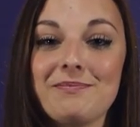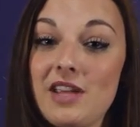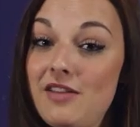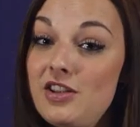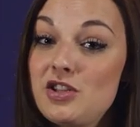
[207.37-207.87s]

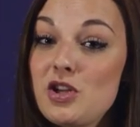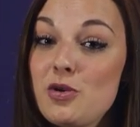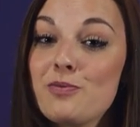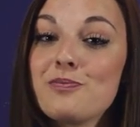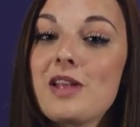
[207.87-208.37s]
If you
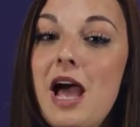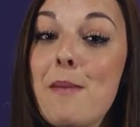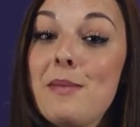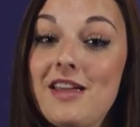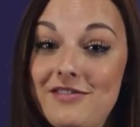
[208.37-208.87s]
do, I
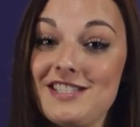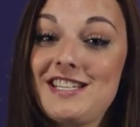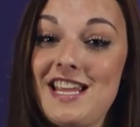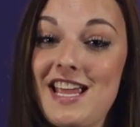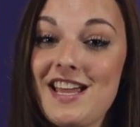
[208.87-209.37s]
may even
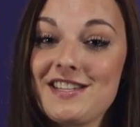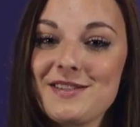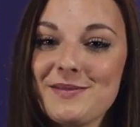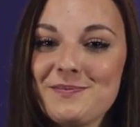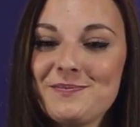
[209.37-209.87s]
say yes.